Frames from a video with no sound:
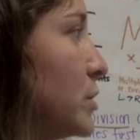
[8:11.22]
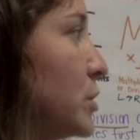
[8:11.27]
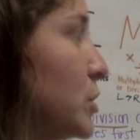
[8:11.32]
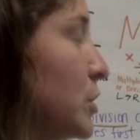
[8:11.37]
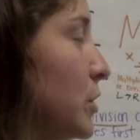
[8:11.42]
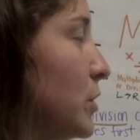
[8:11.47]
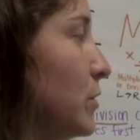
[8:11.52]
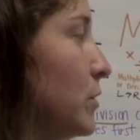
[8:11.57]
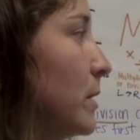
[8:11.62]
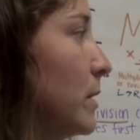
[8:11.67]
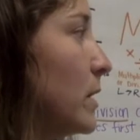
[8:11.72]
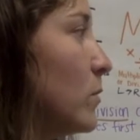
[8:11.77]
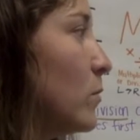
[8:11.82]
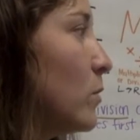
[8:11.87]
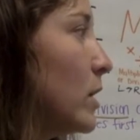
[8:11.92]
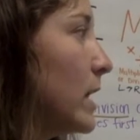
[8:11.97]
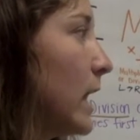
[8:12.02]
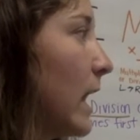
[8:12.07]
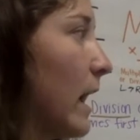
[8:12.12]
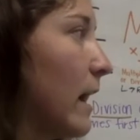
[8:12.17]
2
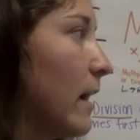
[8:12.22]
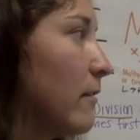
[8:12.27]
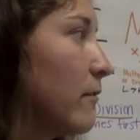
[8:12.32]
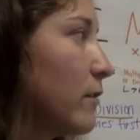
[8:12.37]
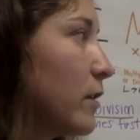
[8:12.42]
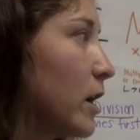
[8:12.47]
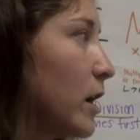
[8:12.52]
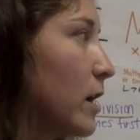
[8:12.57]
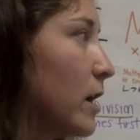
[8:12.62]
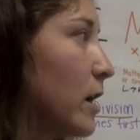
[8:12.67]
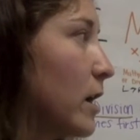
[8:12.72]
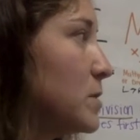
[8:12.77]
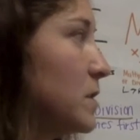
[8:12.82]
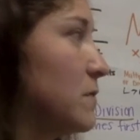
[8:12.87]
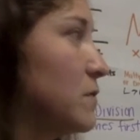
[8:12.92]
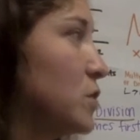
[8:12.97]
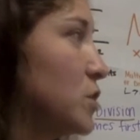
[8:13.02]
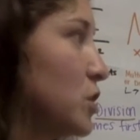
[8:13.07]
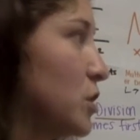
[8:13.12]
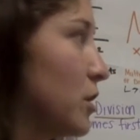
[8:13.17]
1/2 cups of
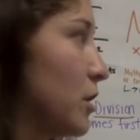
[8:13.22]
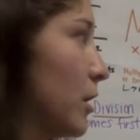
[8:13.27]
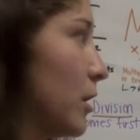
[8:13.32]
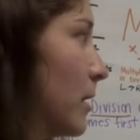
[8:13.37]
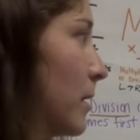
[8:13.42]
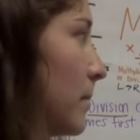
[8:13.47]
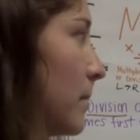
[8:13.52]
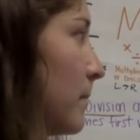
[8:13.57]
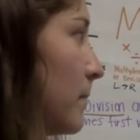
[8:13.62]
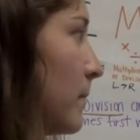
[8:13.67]
sugar.